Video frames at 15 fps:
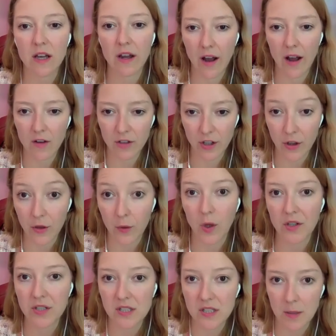I have another
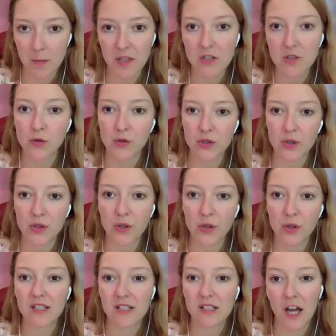one to step into? So
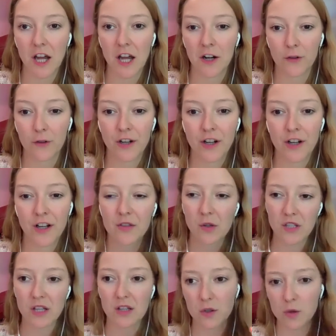this is kind of,
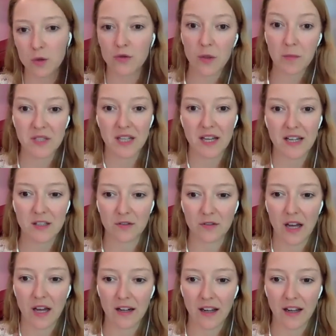those are the 2 flip sides of that.